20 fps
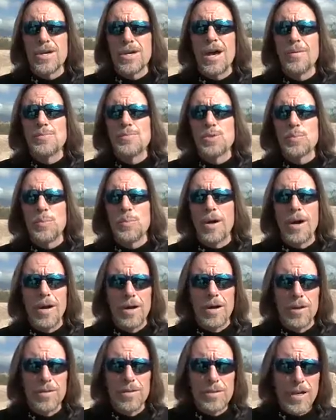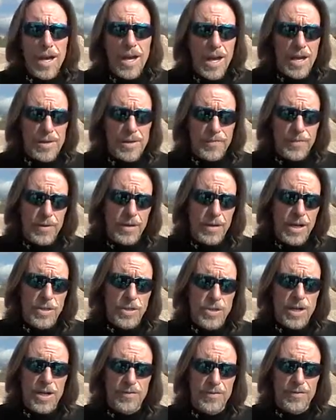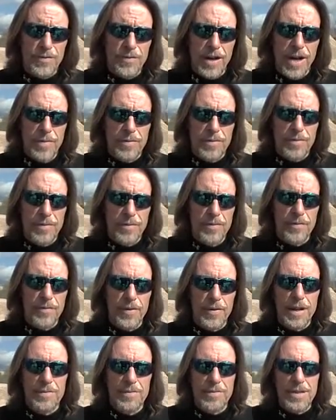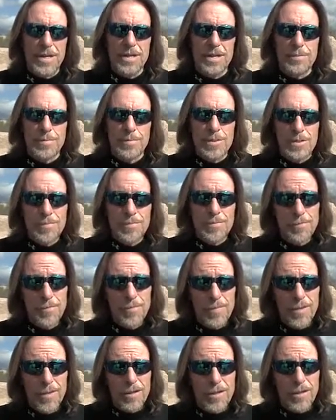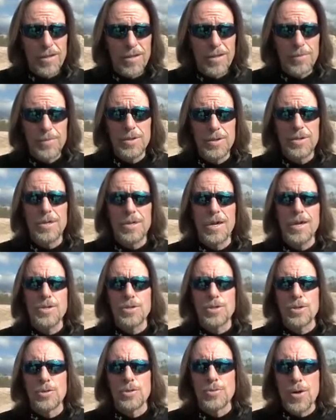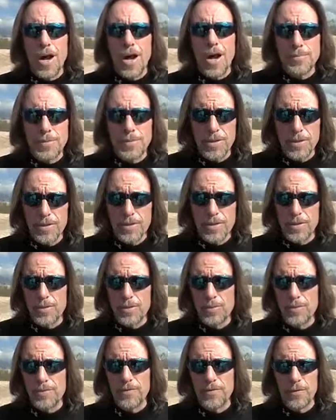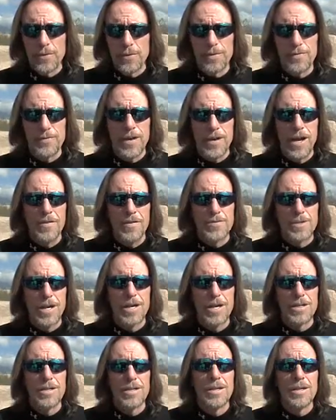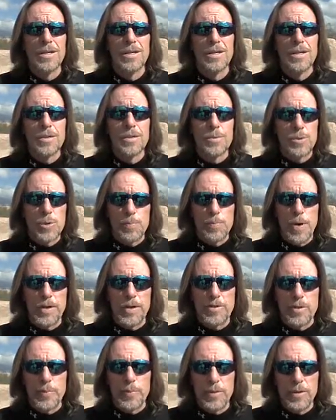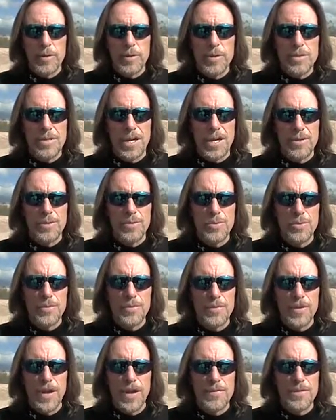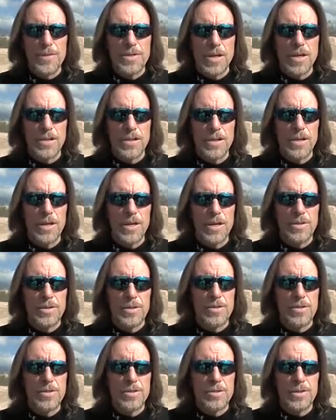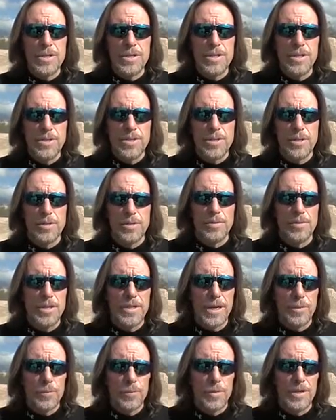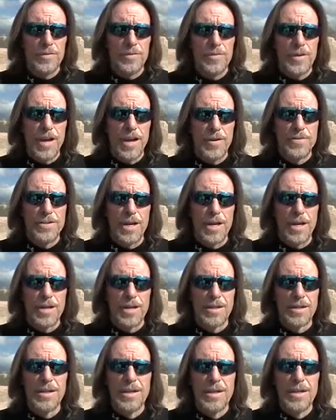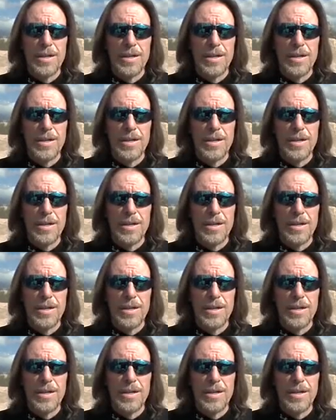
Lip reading: top spot after I checked 5 of the 5 themes. Communication dropped to 3rd with 4 of 5 checked. Responsibilities had 2 of 5 checked, and strategic only had 1 of 5 checked.